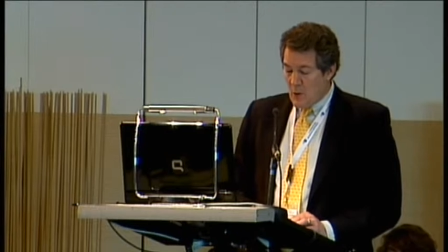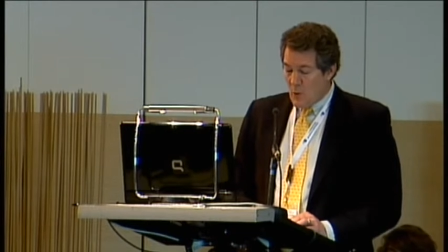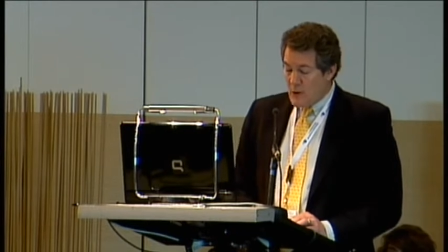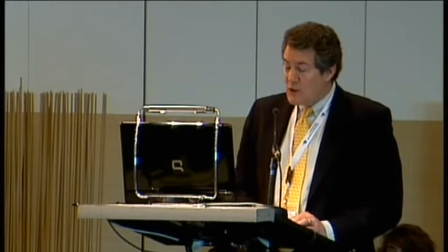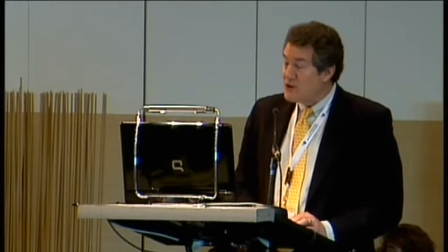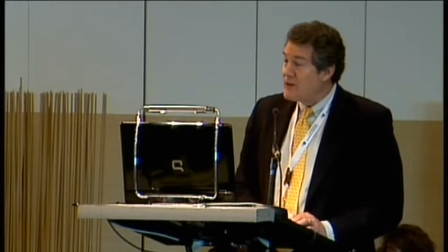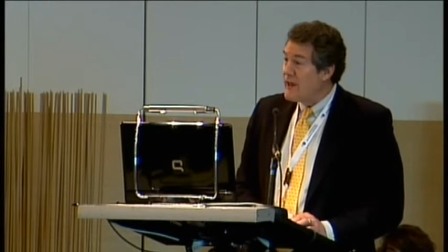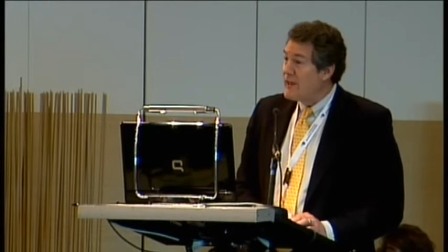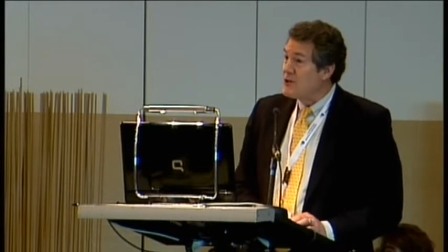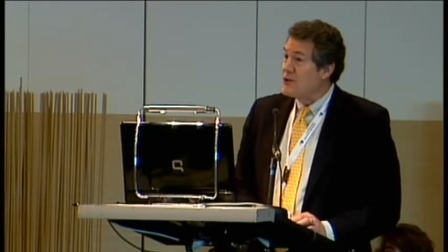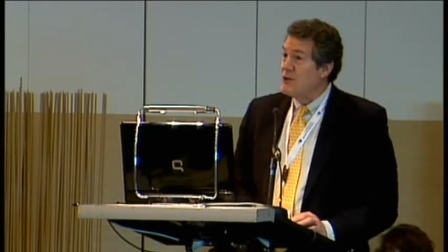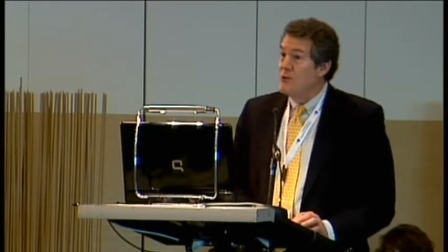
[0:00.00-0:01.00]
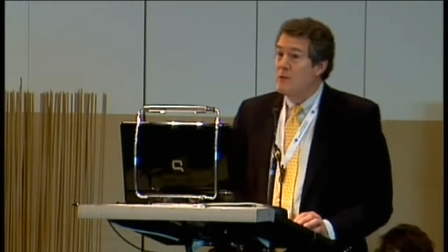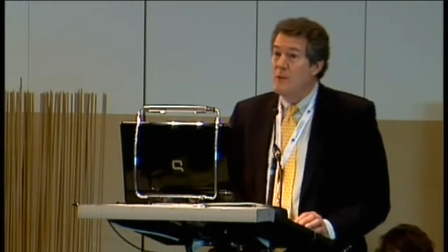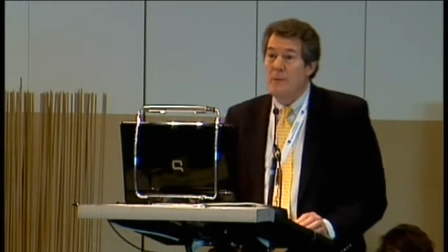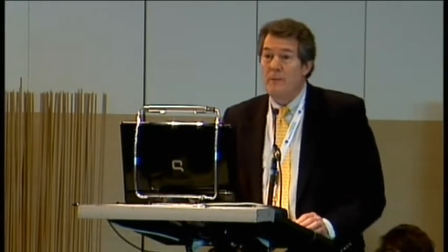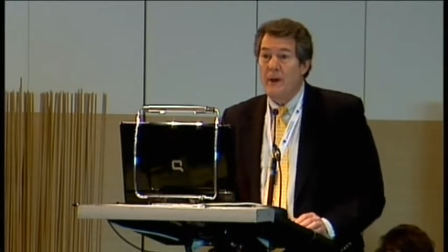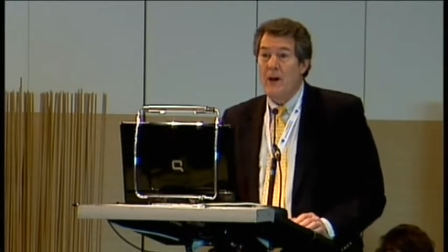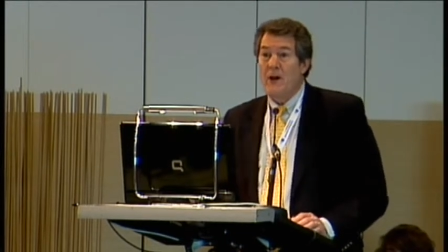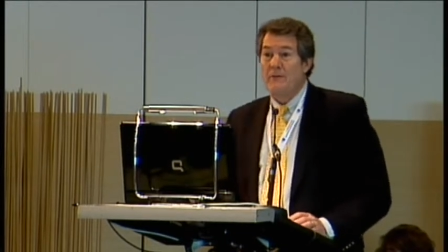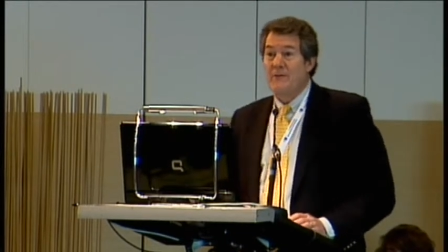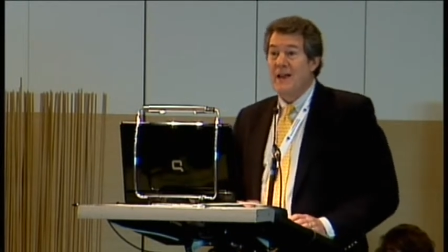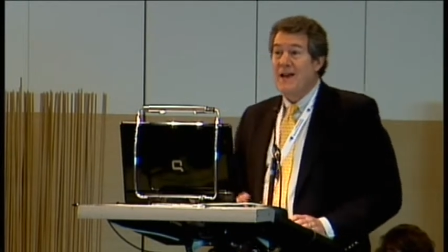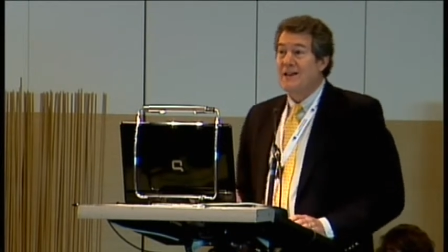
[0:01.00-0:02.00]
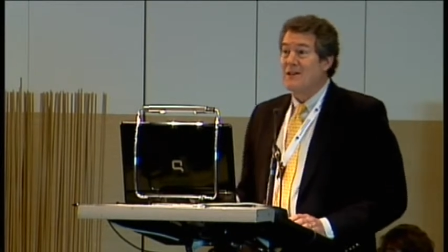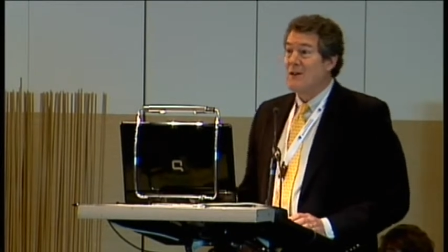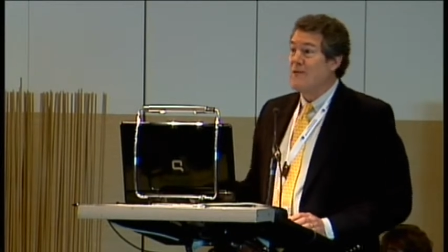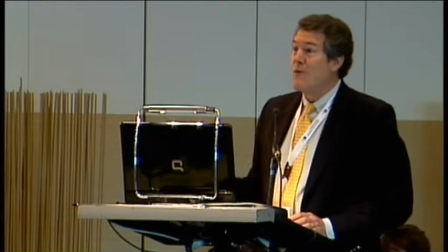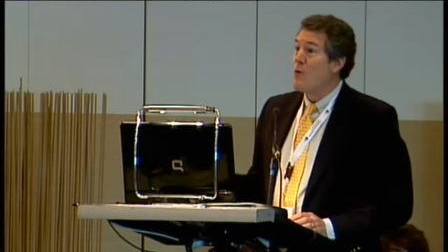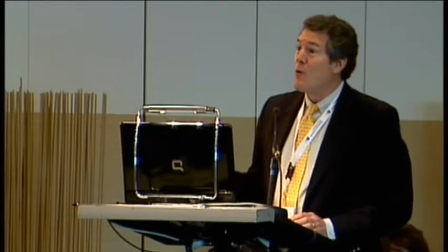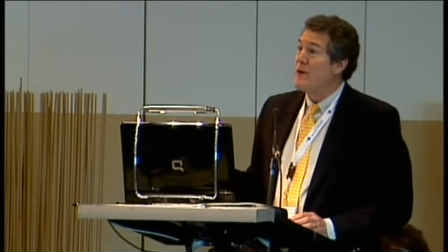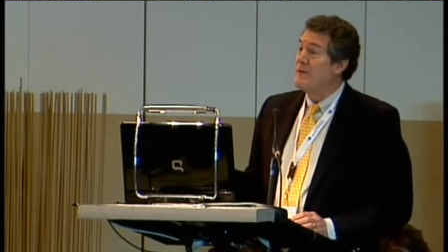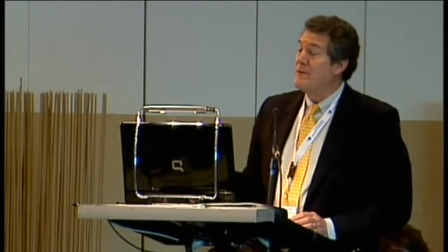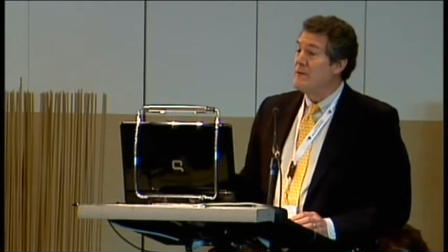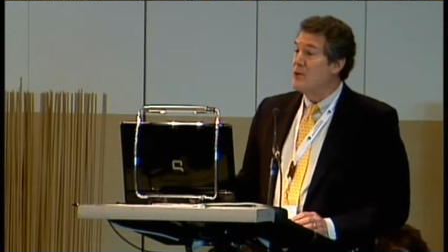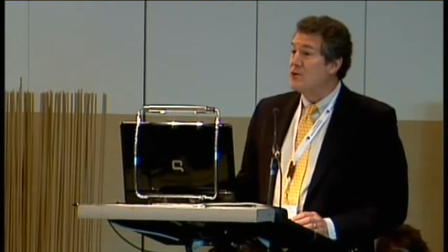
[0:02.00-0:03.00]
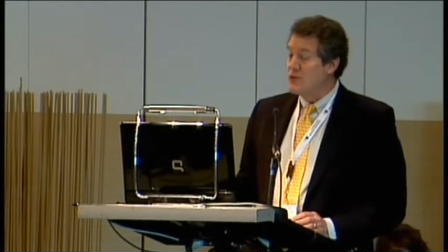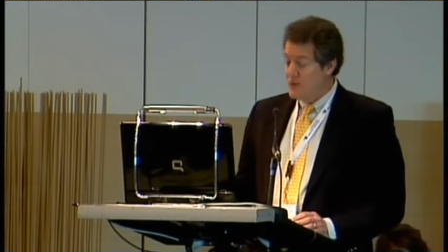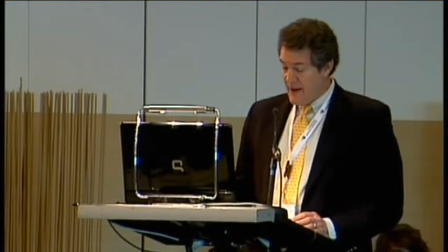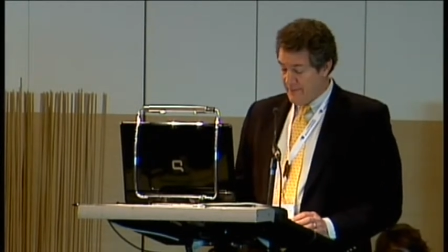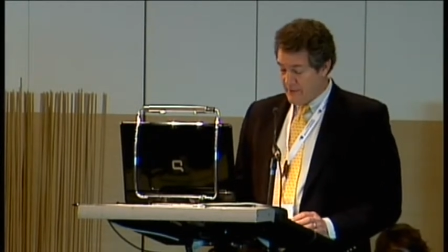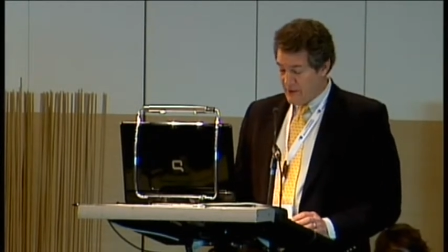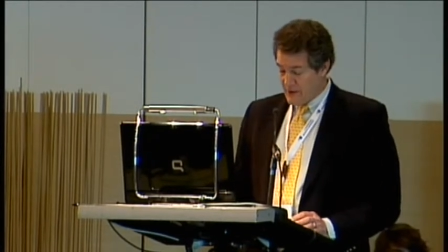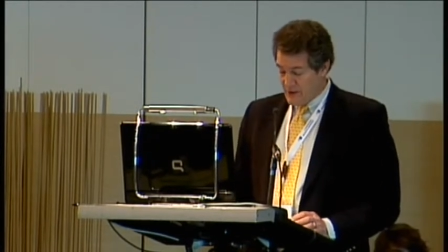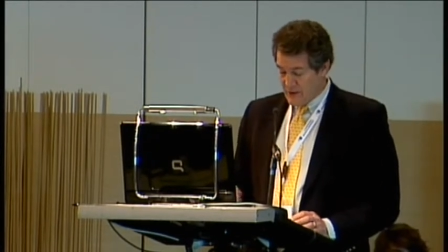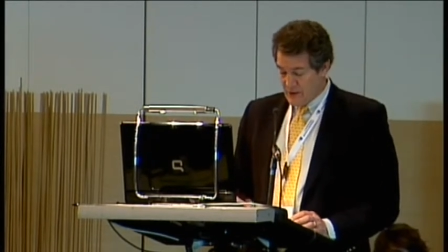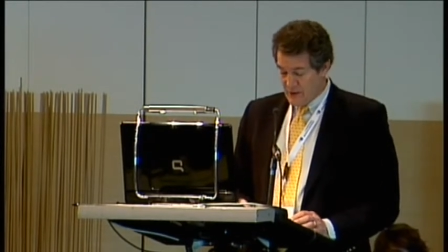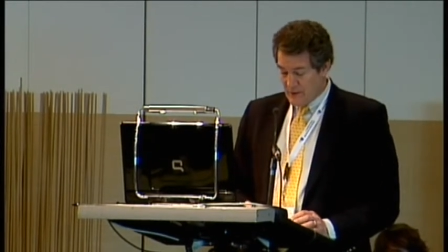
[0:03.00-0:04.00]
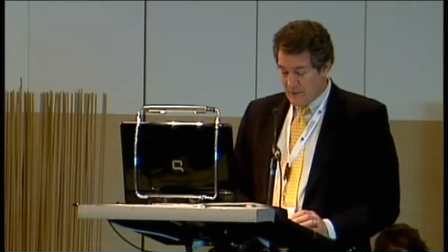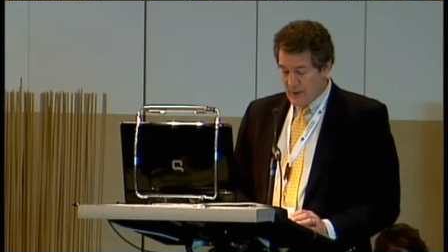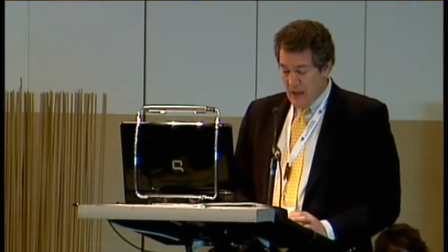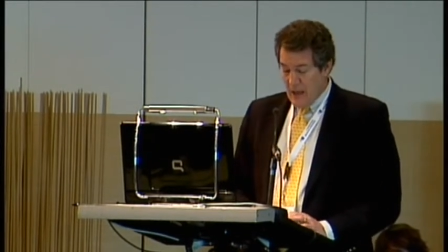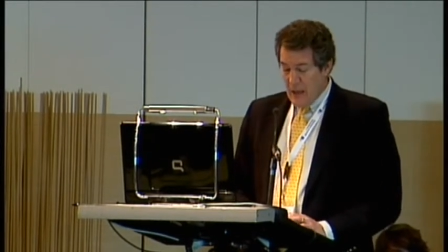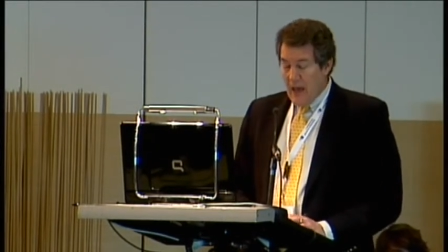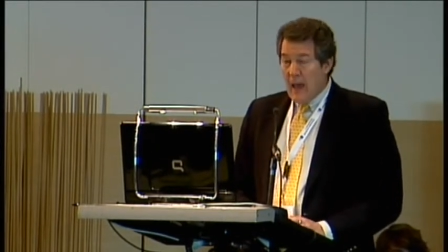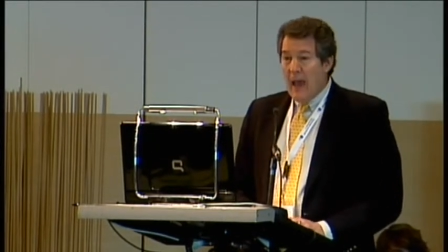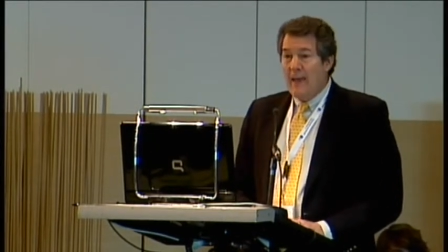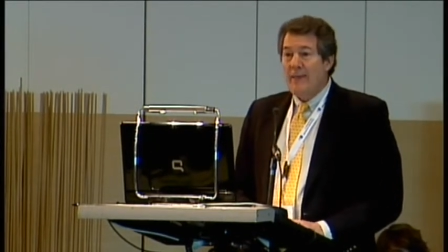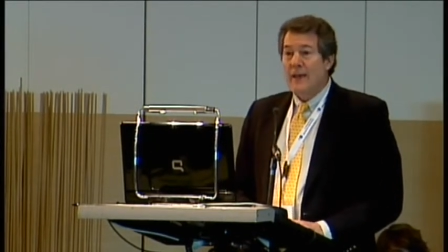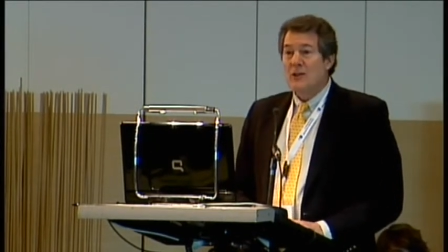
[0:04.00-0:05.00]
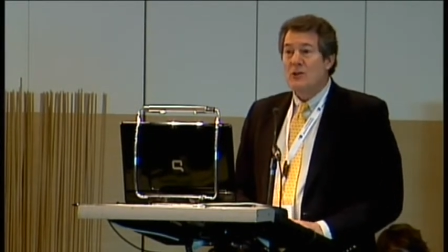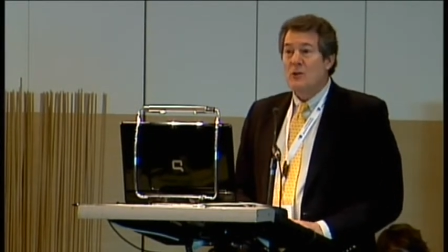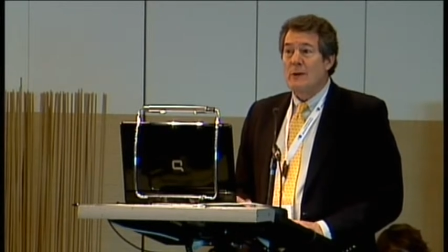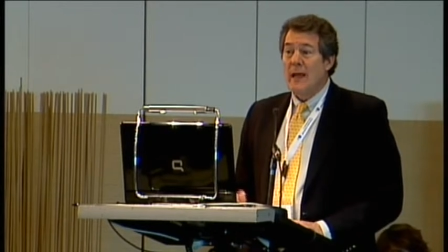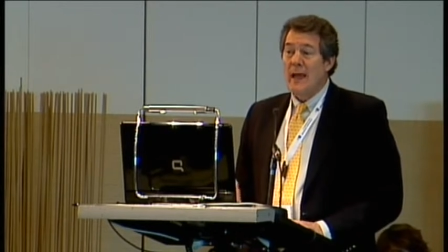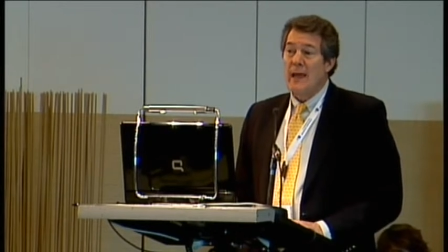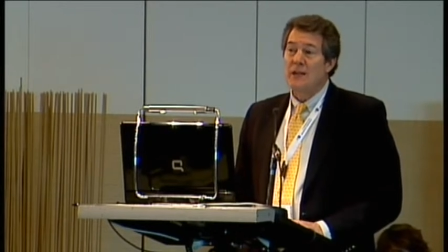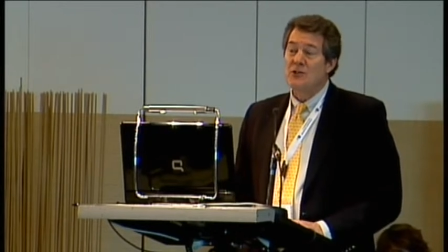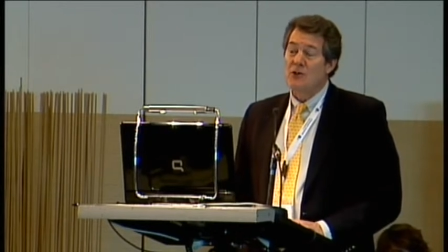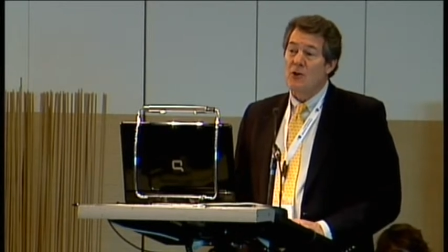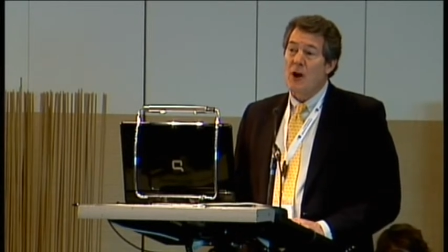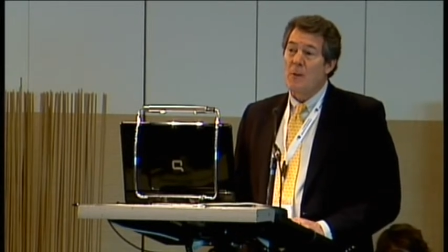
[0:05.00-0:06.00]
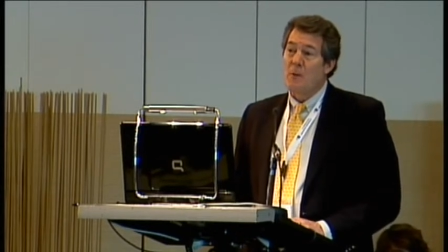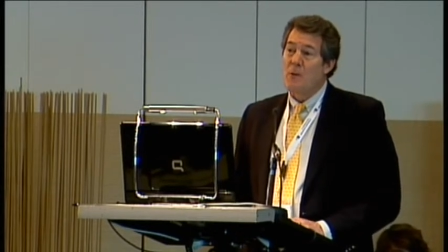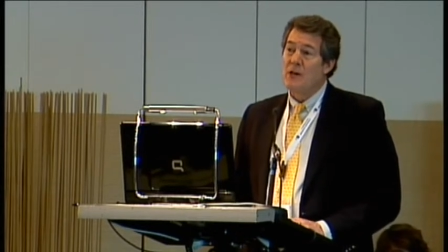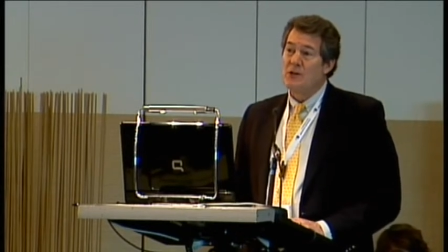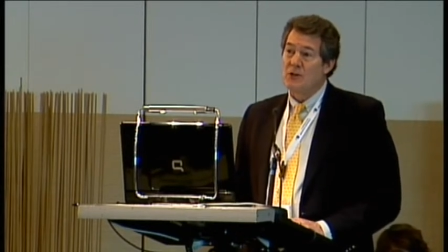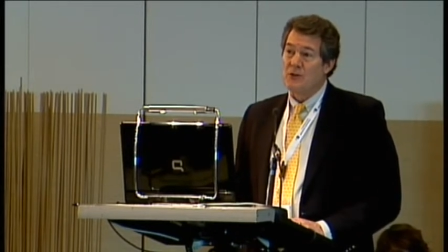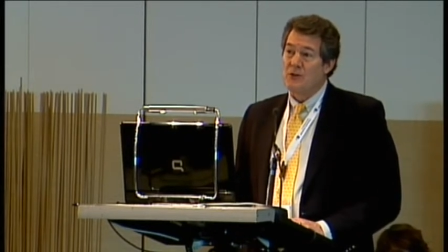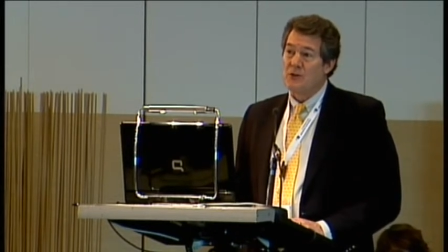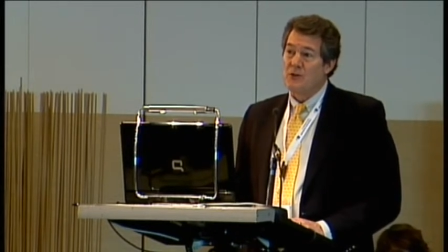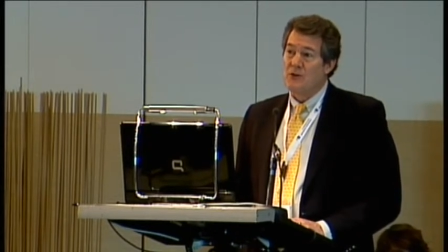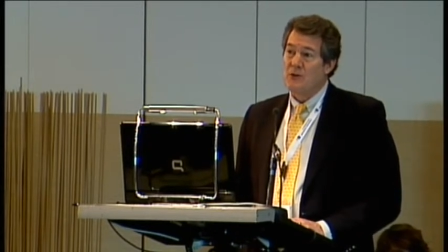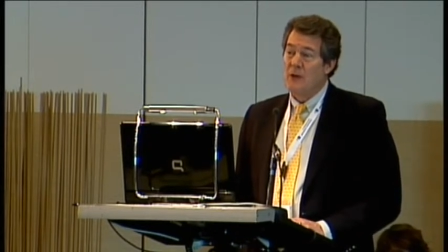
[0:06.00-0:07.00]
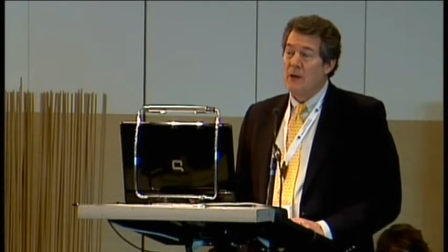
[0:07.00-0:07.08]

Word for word: We're using that to pay off debt, avoid future deficits, and then to enhance our operations.